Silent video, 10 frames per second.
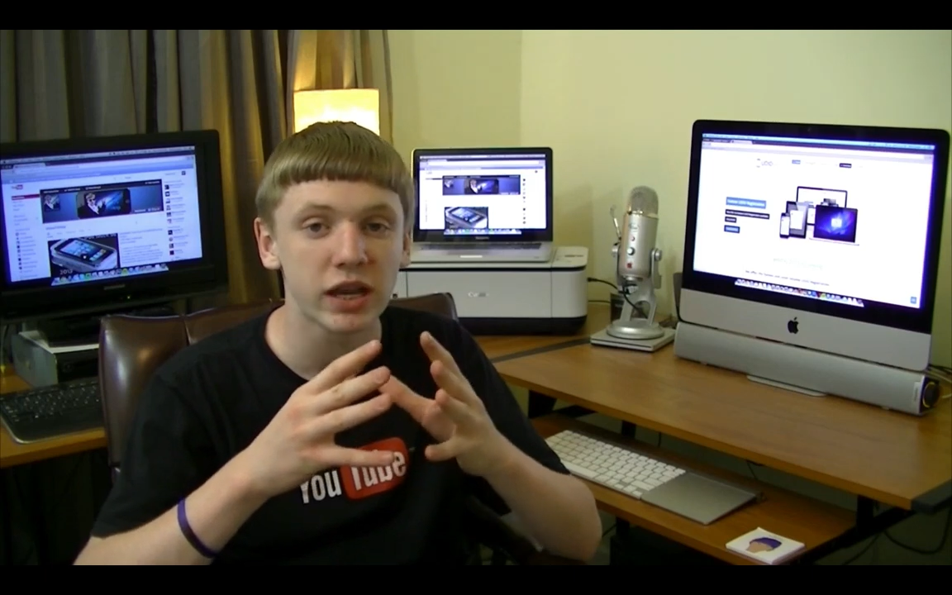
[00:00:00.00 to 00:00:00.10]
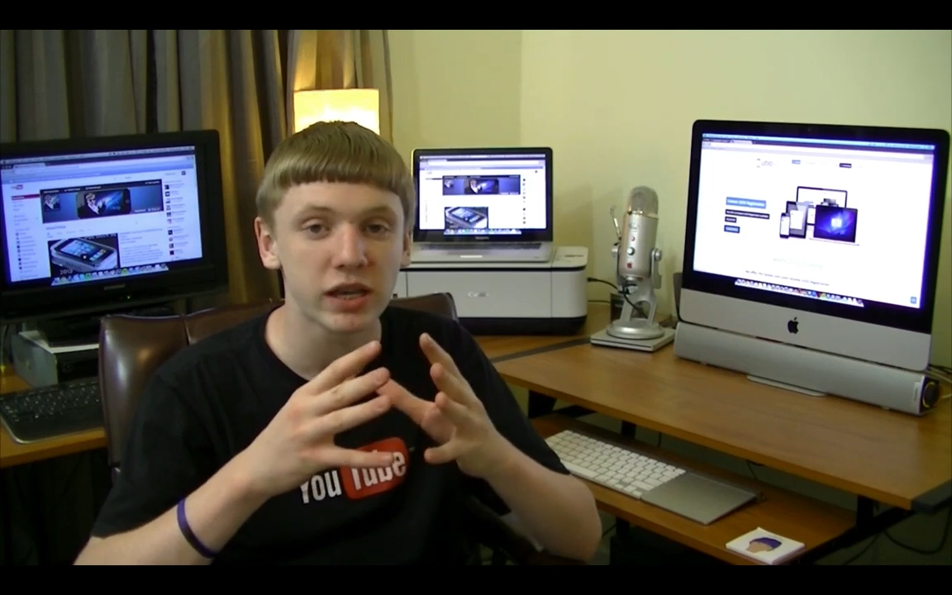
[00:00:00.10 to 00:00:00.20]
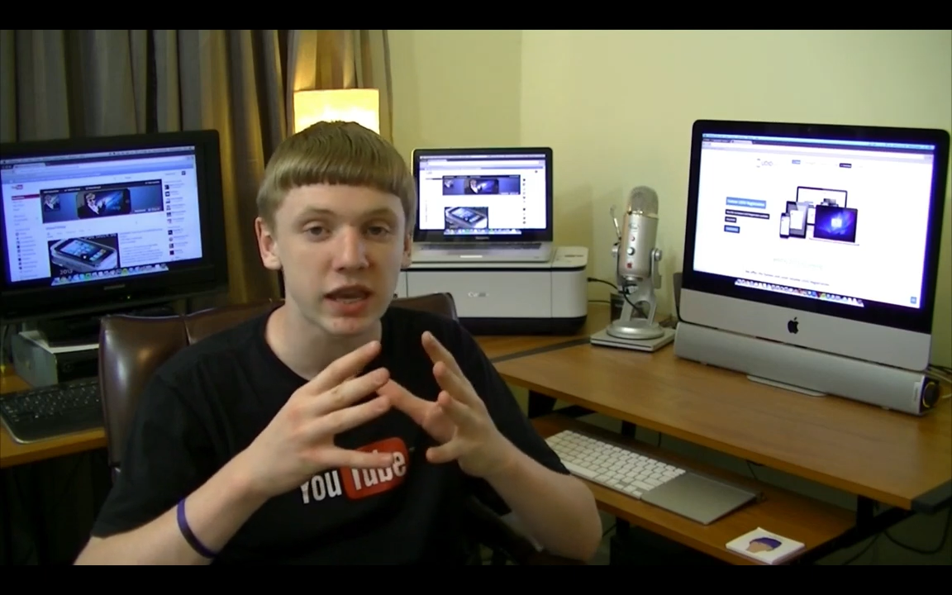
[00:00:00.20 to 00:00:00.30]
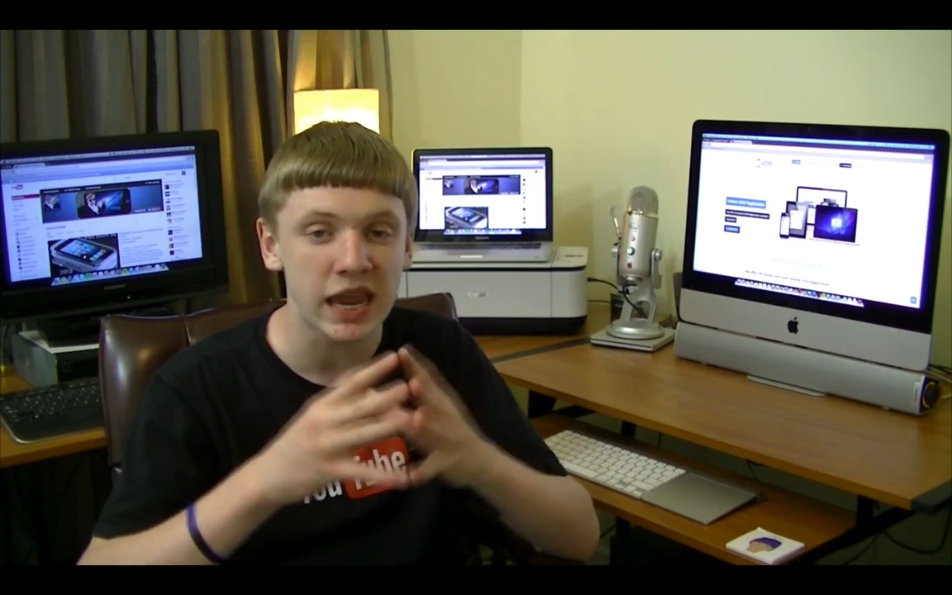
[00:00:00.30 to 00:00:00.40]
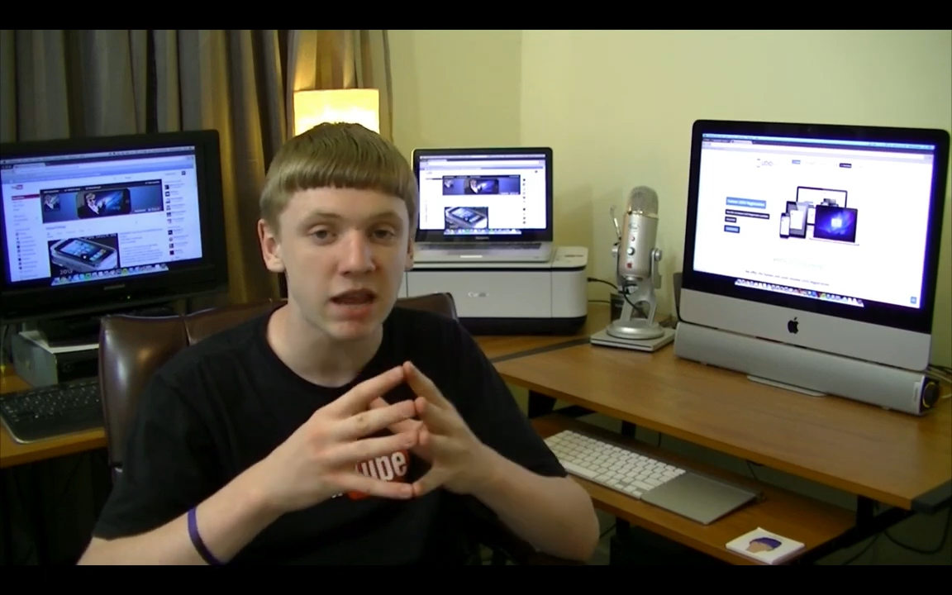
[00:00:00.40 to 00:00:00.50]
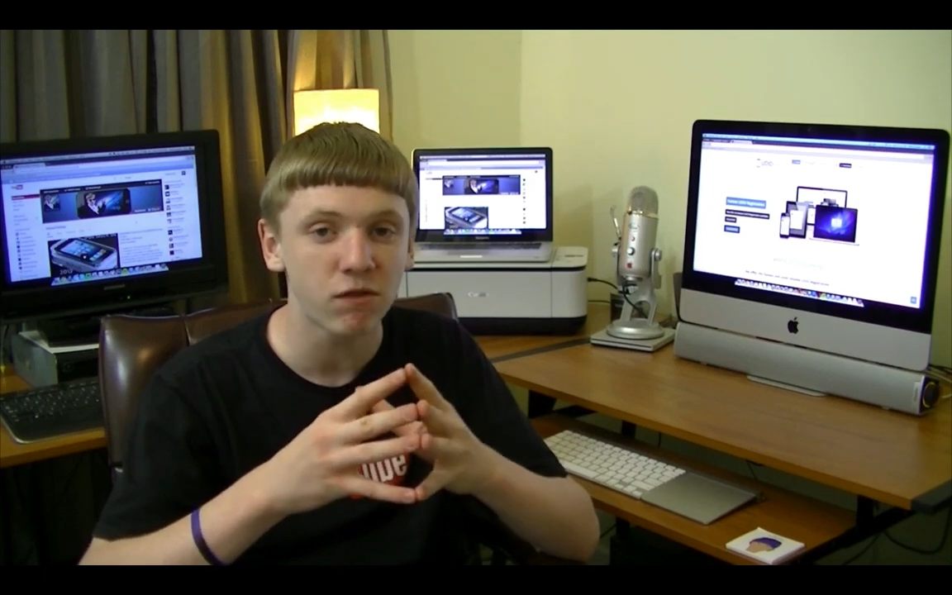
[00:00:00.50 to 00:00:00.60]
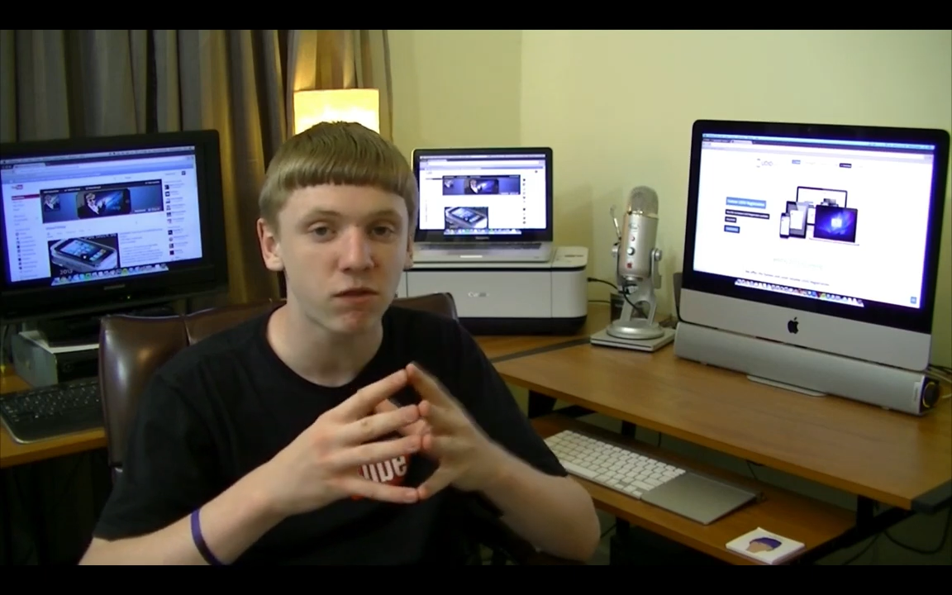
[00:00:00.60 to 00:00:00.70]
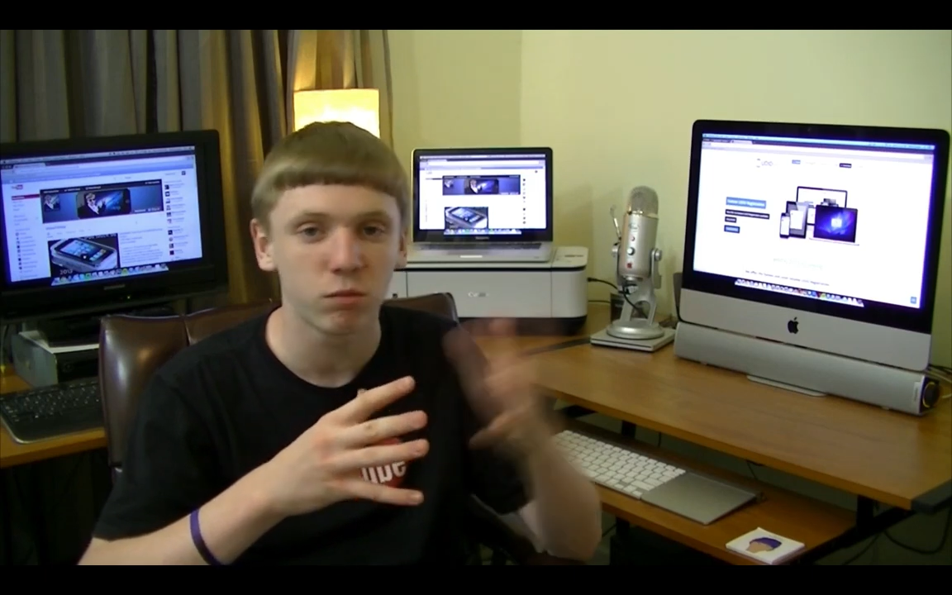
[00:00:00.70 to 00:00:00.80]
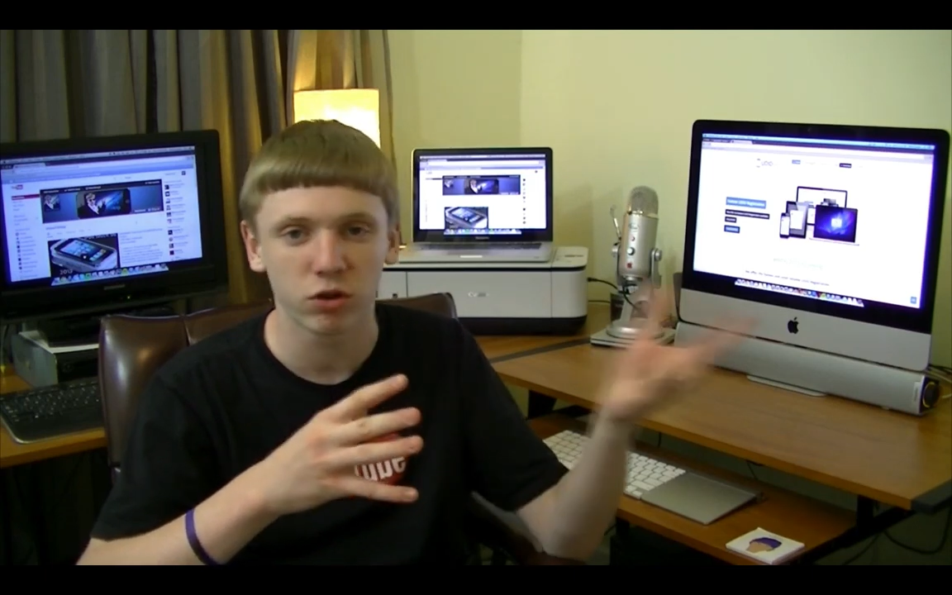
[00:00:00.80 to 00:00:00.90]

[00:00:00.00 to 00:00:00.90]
it hits,